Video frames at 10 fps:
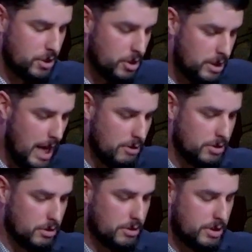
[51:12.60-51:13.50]
Good
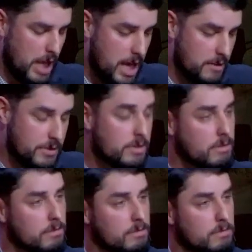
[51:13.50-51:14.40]
counsel saves,
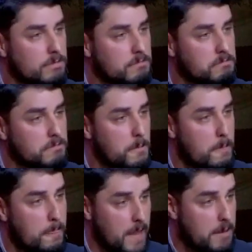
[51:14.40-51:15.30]

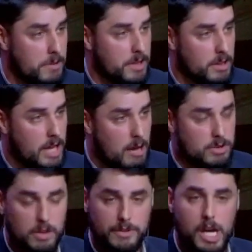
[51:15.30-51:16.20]
namely the
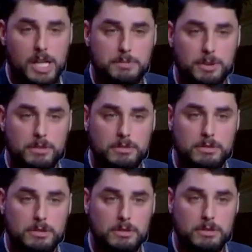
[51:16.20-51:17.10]
counsel of the gospel.
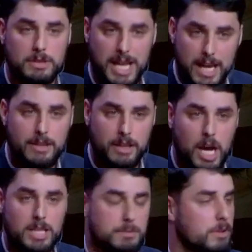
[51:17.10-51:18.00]
Take the
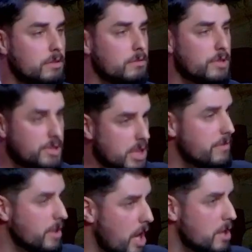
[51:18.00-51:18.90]
gospel,
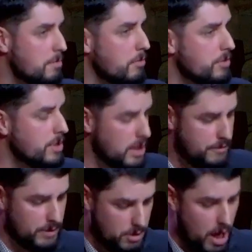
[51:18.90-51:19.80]
receive the gospel,
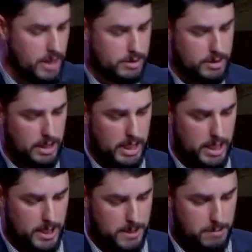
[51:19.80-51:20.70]
receive Christ.
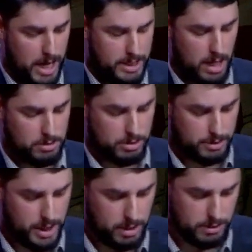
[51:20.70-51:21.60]
Bad counsel
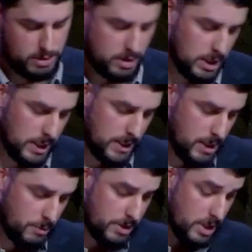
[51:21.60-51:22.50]
kills
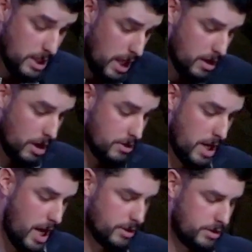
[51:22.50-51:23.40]
we see that in our
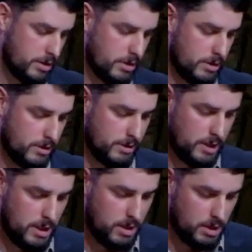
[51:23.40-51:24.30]
text.
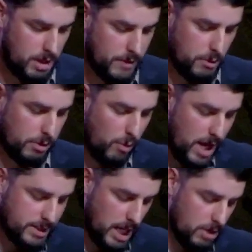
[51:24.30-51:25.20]
Living with
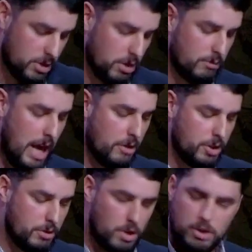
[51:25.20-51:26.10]
wise counsel around
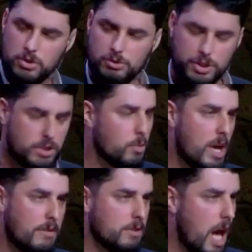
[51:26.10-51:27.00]
you is also just a
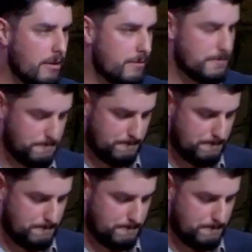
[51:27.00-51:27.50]
way of life.